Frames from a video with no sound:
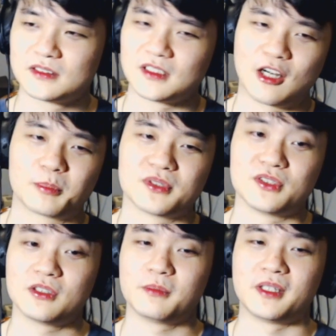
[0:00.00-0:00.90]
I
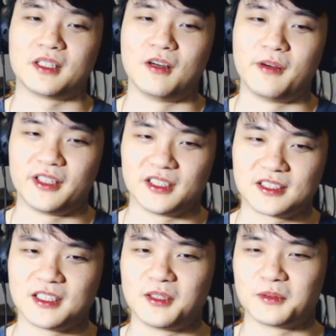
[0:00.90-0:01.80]
presume an all-out
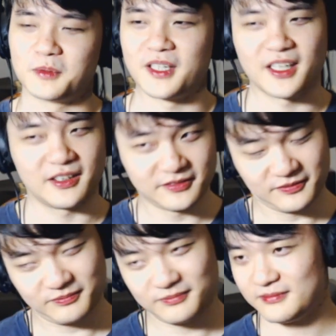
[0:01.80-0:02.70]
assault would have
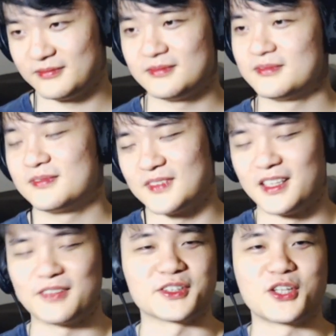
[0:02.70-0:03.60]
a different